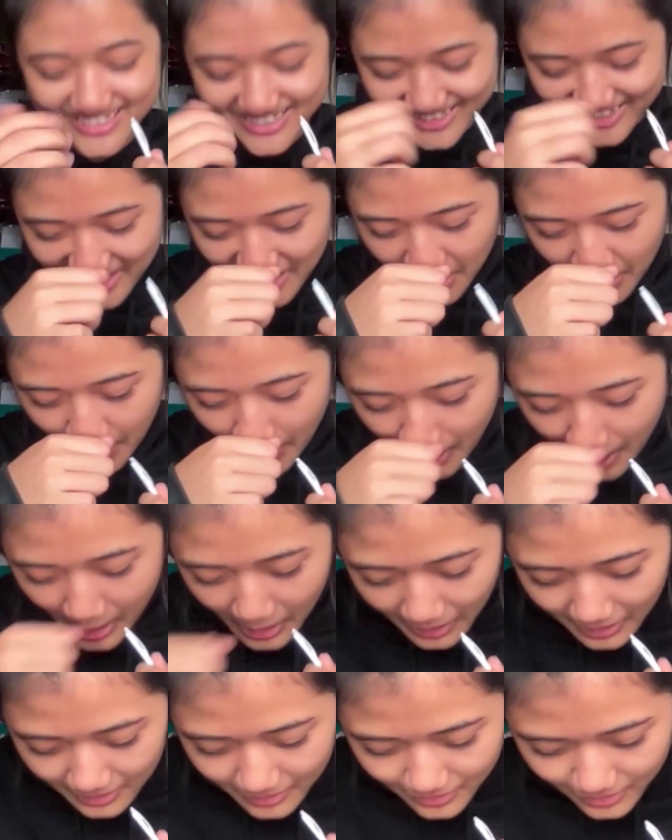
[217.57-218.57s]
just kidding.
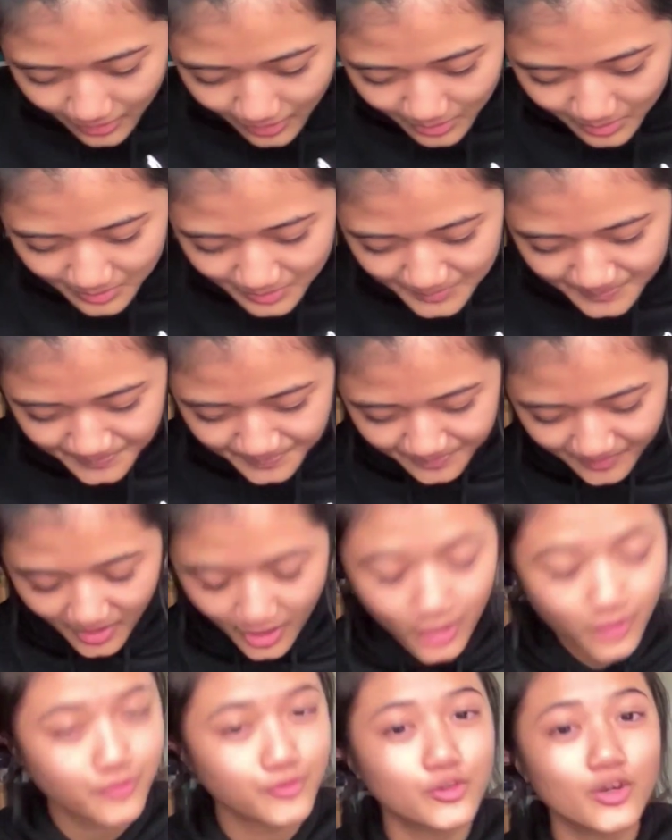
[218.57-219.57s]
So,
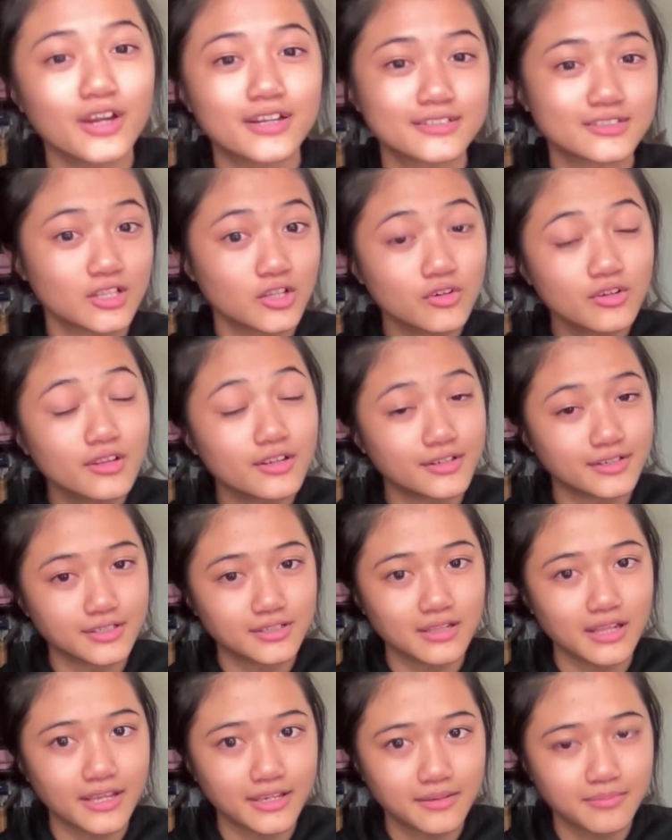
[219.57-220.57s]
if you are a slow
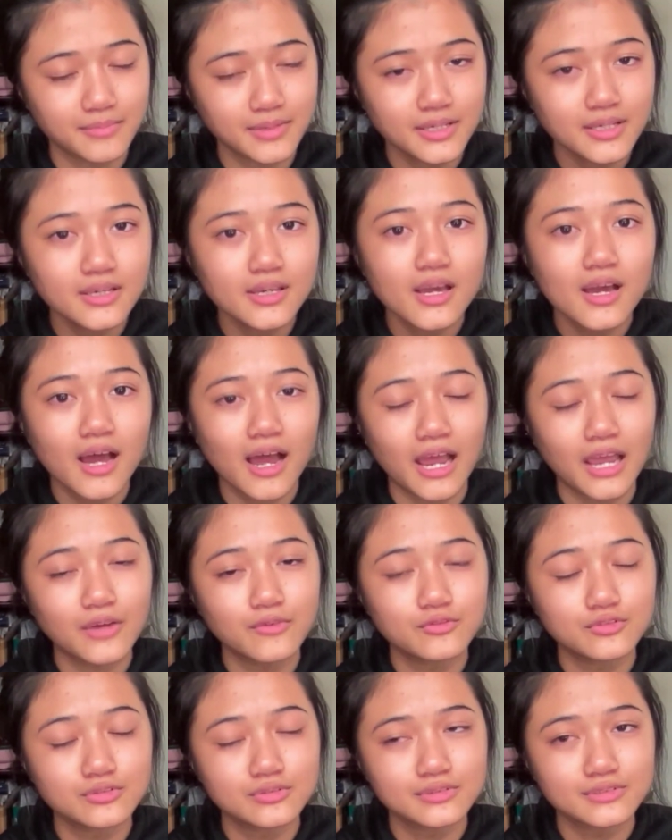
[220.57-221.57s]
learner like me, I
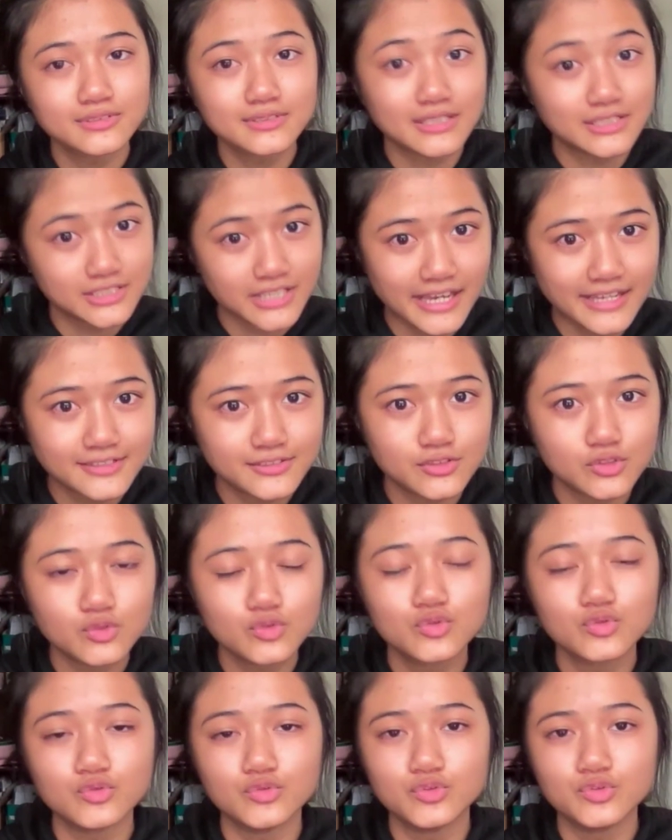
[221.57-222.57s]
would suggest you
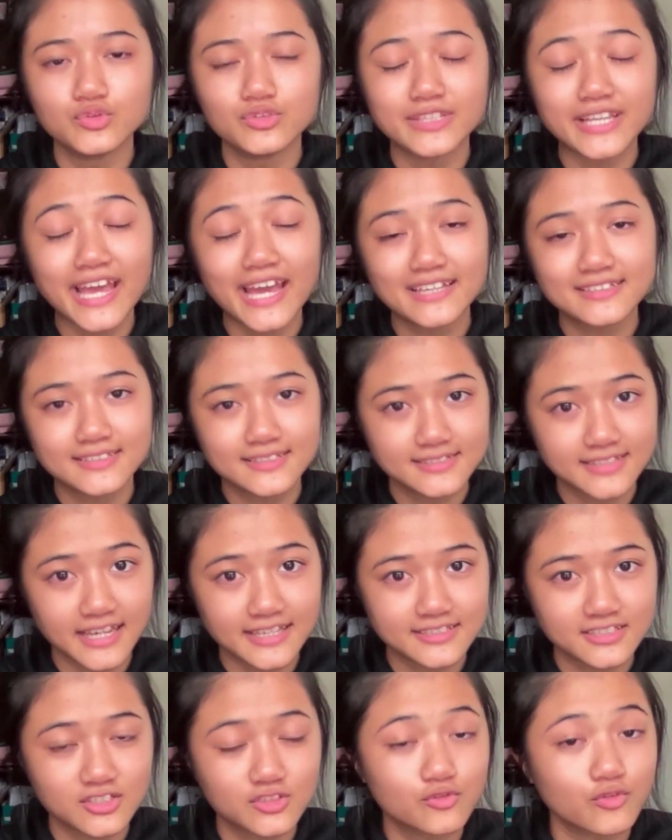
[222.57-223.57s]
to do the exercises